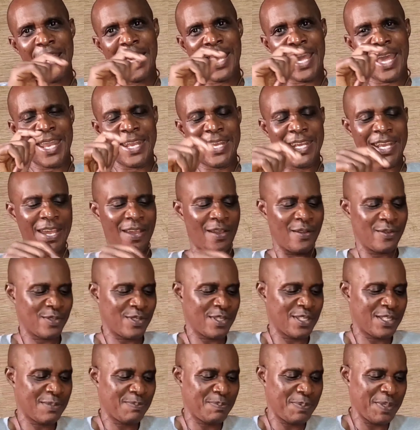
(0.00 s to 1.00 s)
And now as we
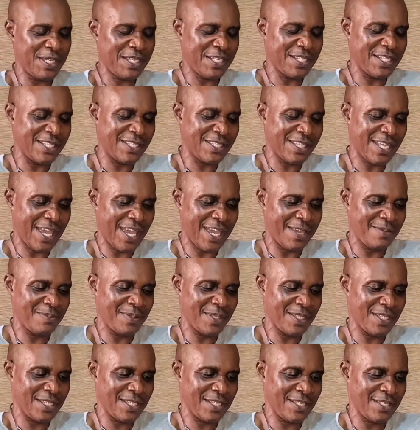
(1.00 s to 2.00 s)
speak, the time
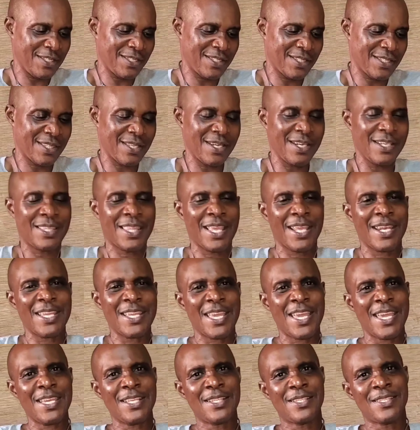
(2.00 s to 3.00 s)
is
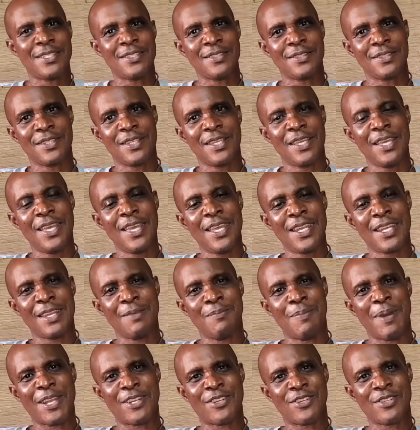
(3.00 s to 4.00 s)
3:38, the
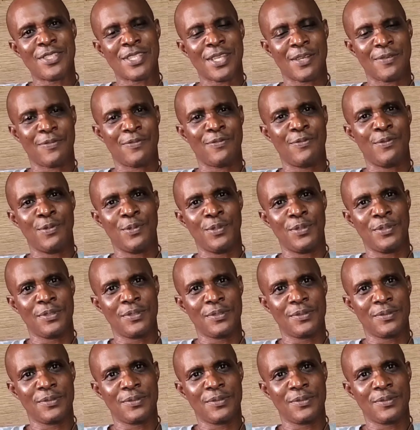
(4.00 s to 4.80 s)
batteries are full.